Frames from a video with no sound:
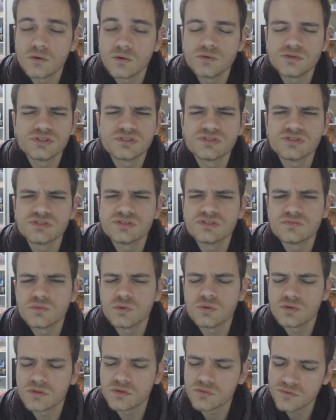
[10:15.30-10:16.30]
or just a
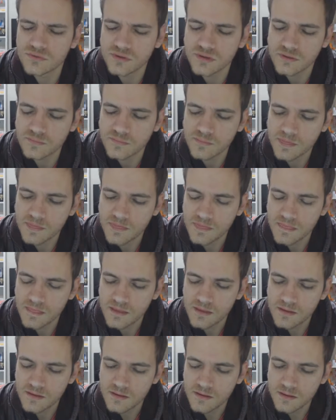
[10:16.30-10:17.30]
small little thing.
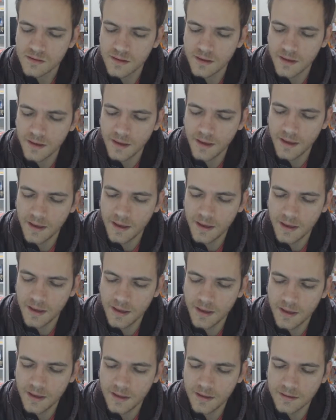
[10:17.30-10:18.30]

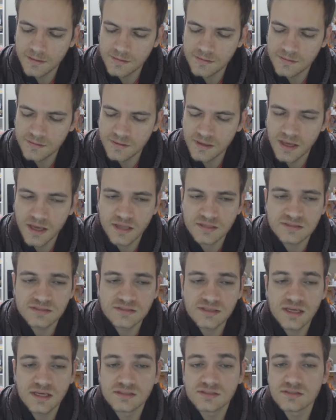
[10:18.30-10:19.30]
And
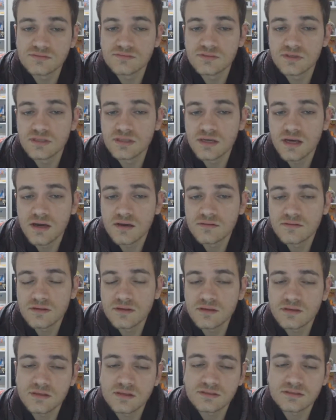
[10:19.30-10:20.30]
it's a really hard
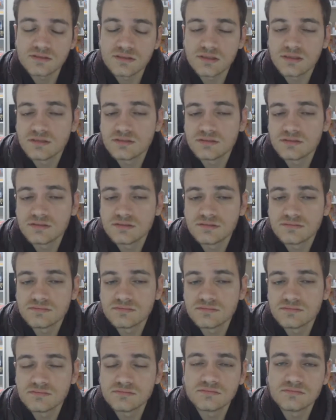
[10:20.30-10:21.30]
thing. It's
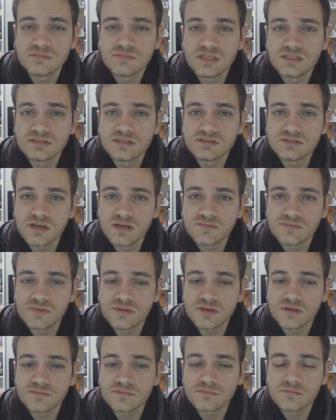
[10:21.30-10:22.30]
a tough
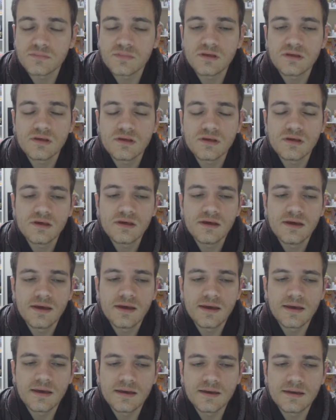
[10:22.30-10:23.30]
thing.
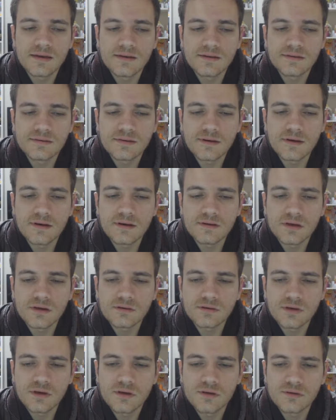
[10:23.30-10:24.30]
And I
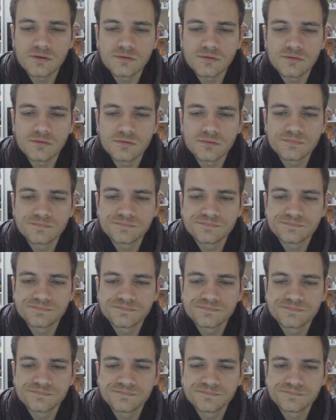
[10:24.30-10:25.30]
don't know
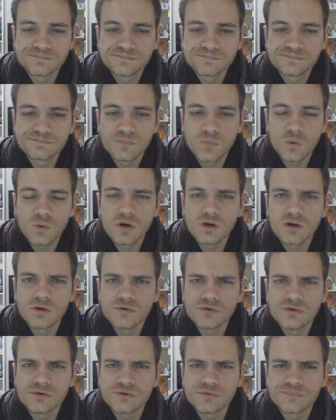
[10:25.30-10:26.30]
what
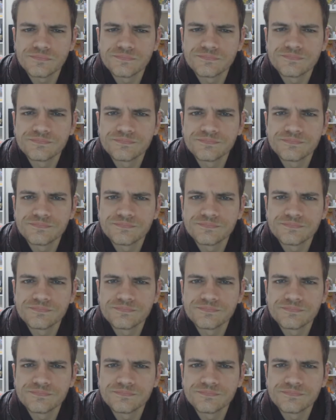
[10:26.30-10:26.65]
I'll do.